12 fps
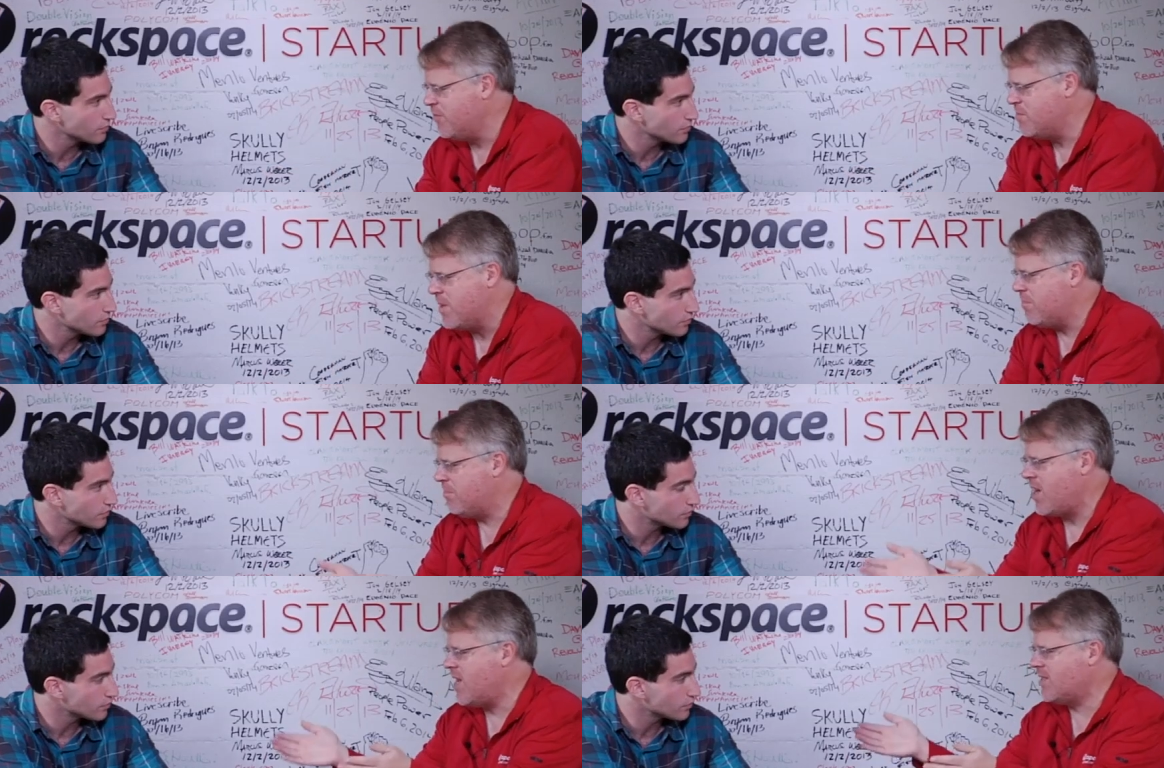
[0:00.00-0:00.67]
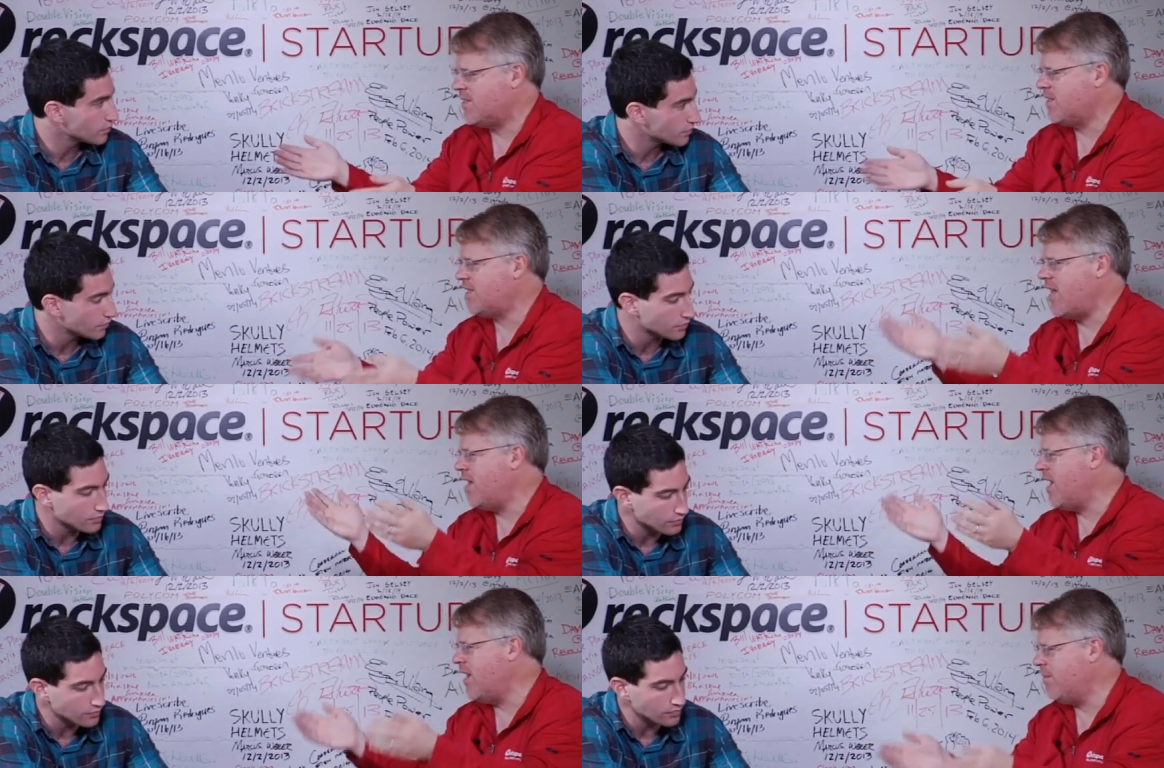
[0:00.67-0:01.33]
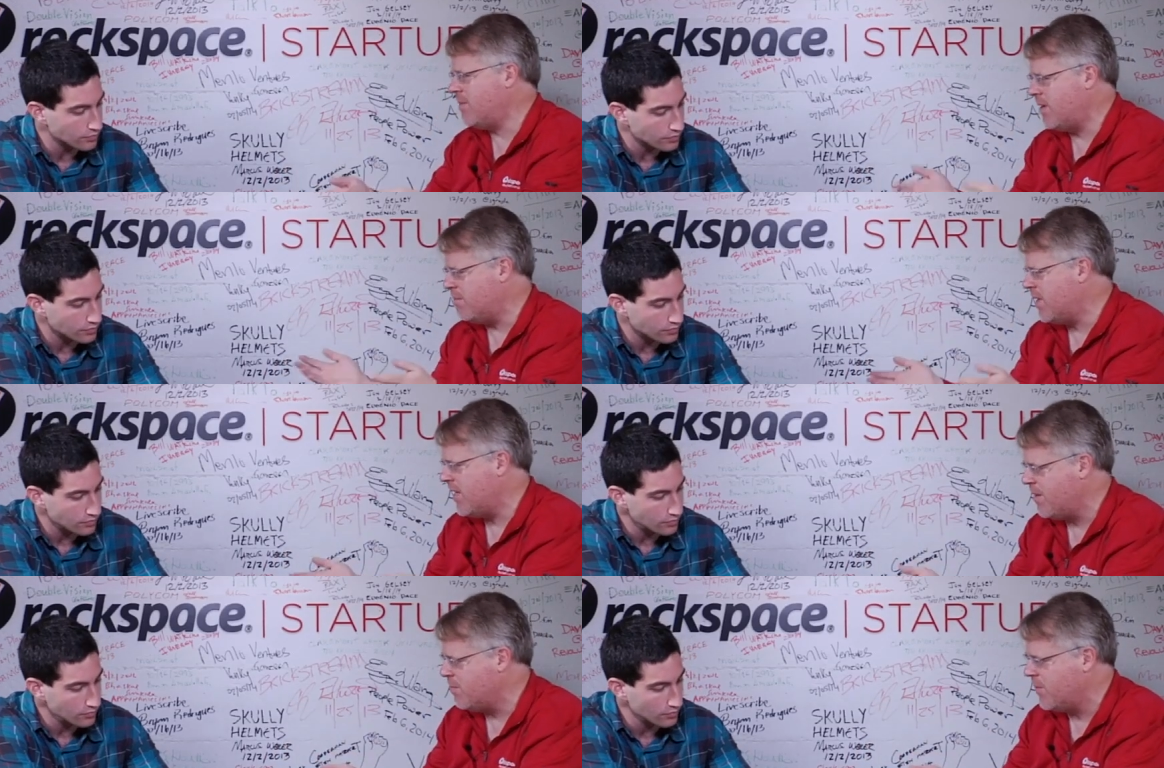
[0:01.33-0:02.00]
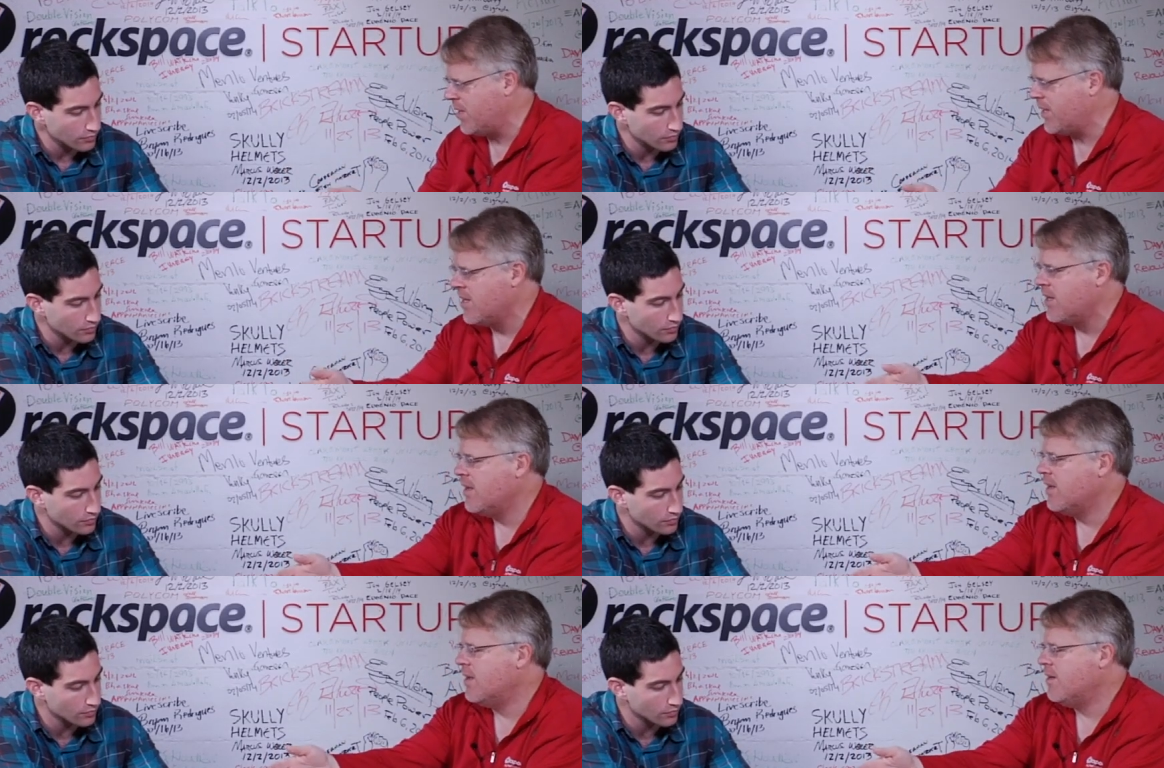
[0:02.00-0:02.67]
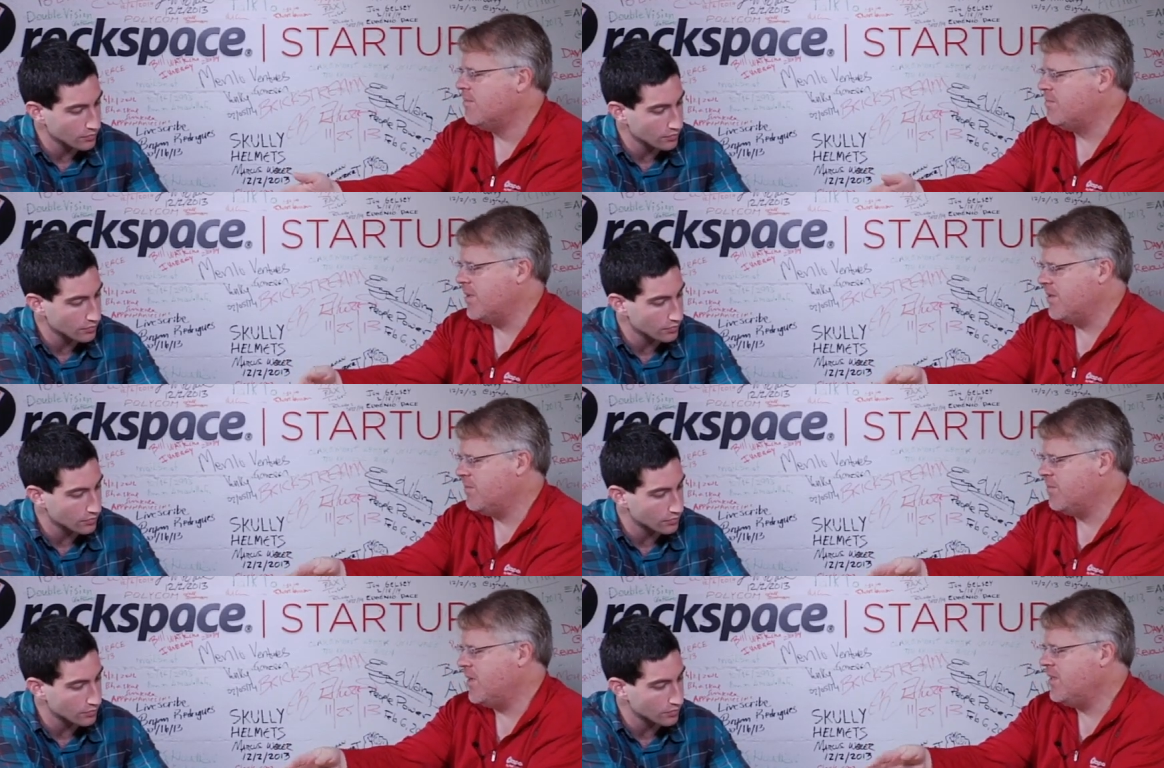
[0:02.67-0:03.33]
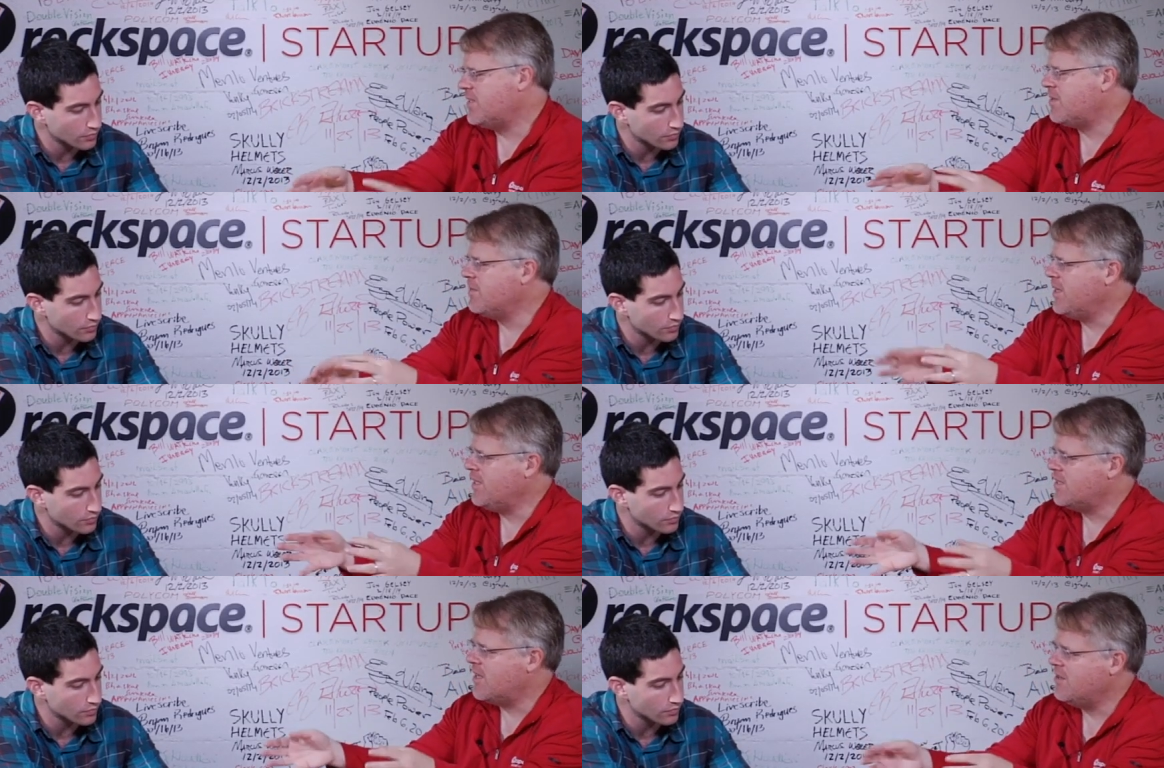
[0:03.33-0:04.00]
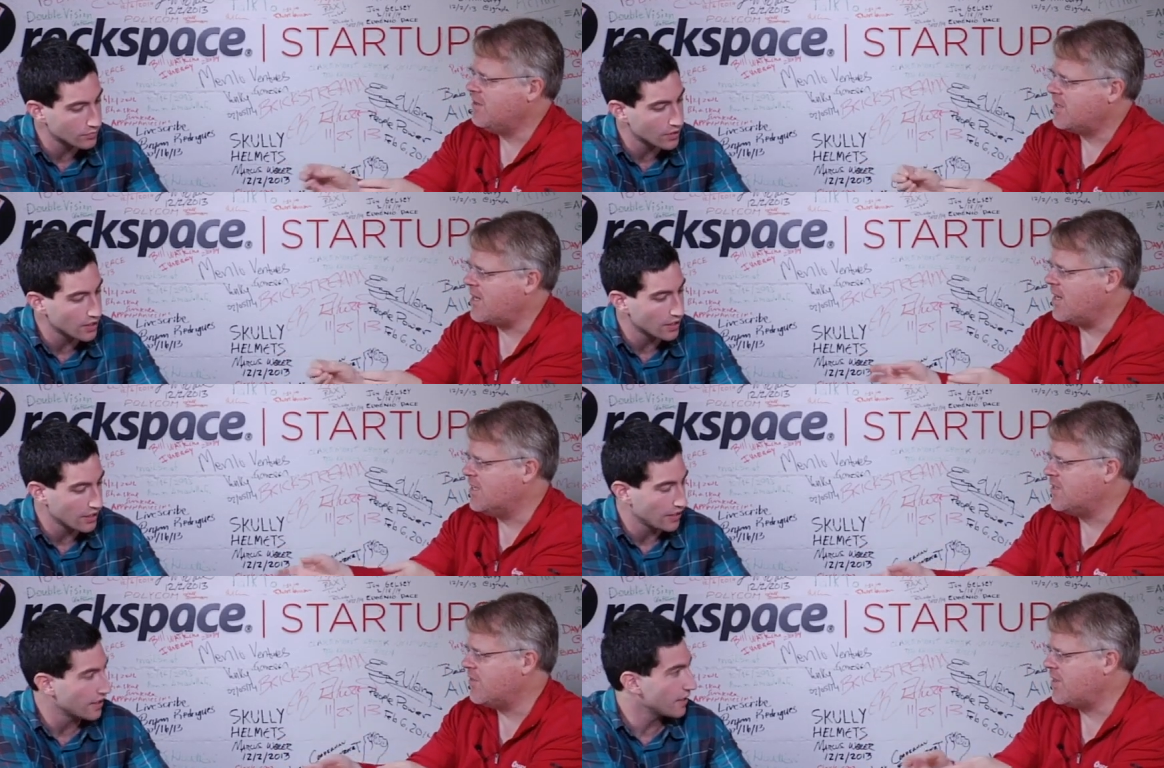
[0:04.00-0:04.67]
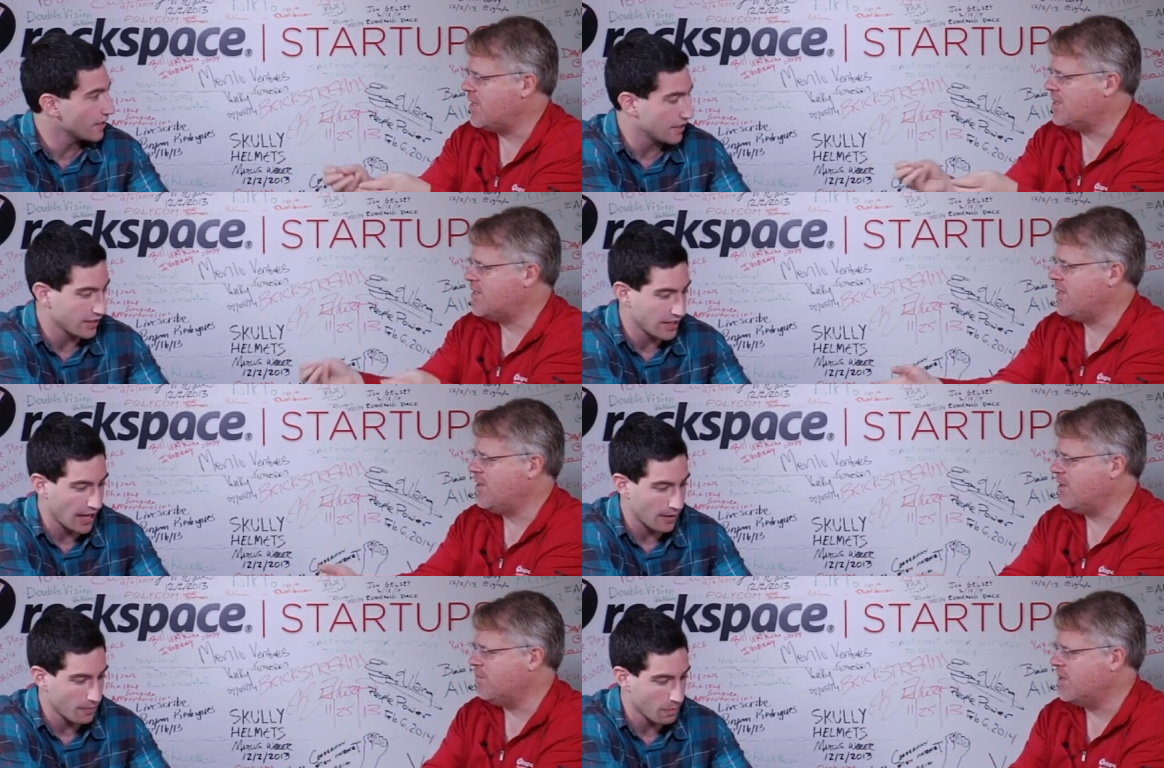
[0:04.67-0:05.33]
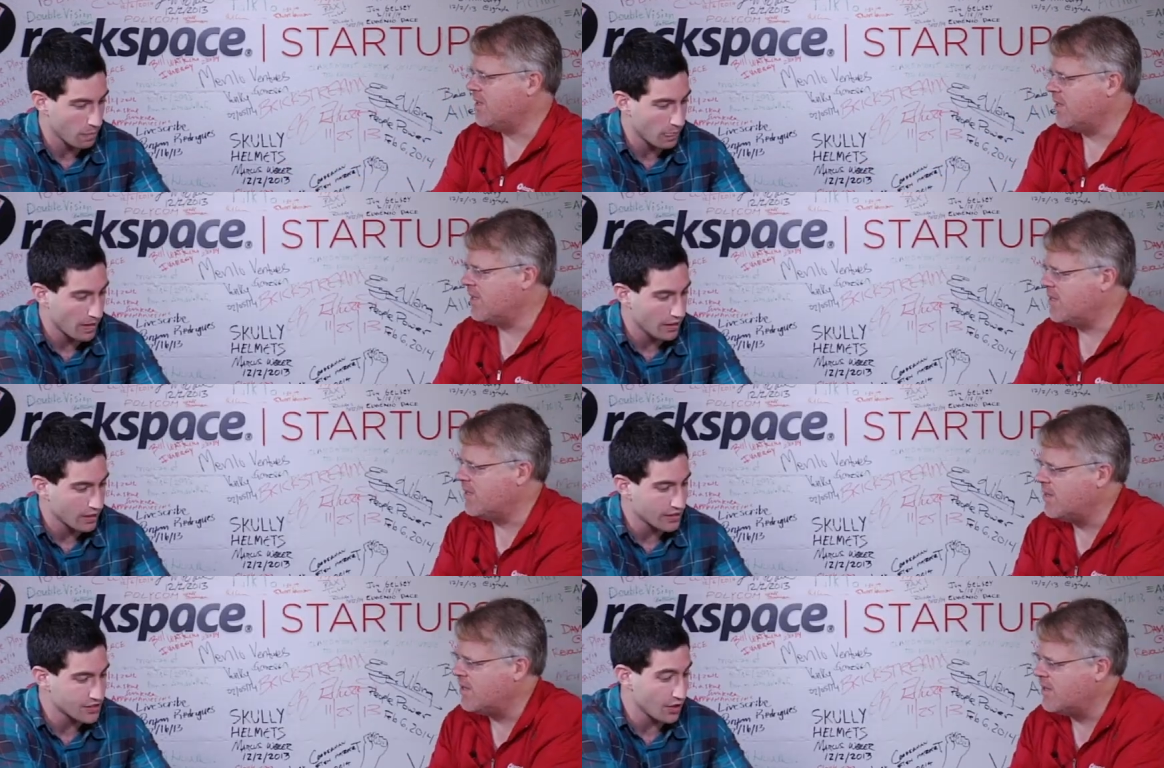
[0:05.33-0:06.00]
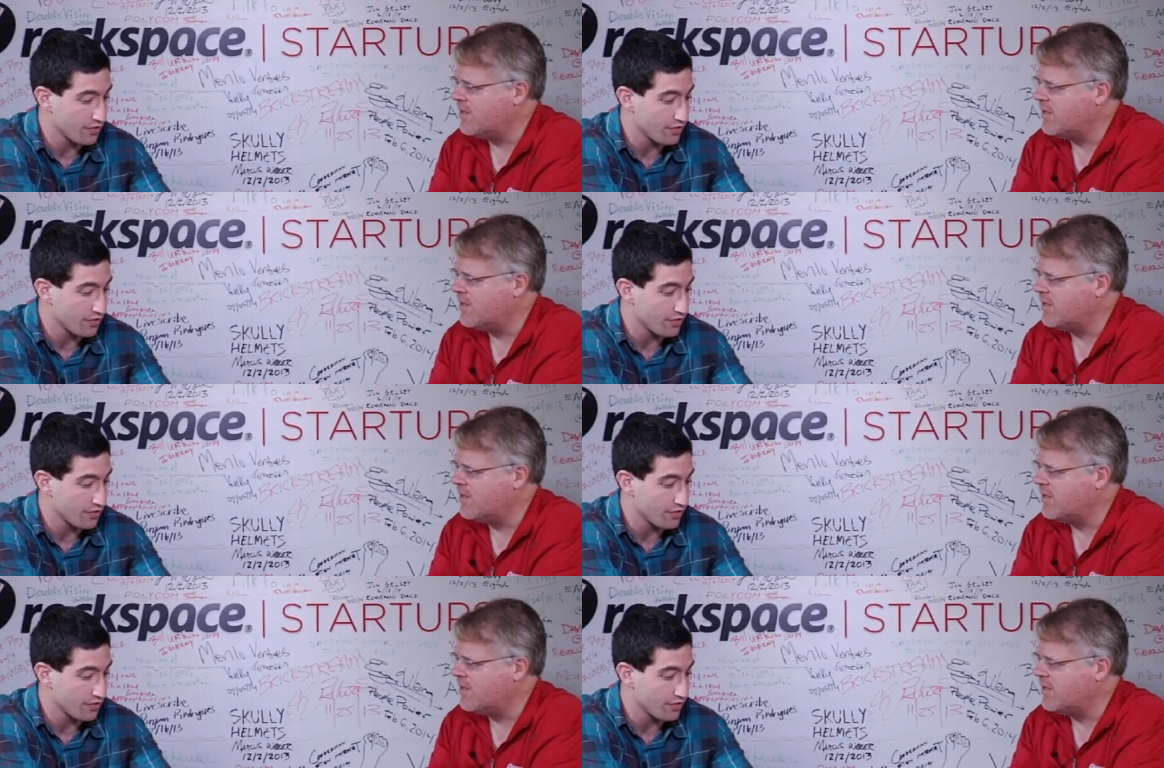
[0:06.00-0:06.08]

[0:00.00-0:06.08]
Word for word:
Speaker 1: with my boss at 10 a.m. on a Monday morning. But what are some of these other kinds of things that yeah. you can put on? so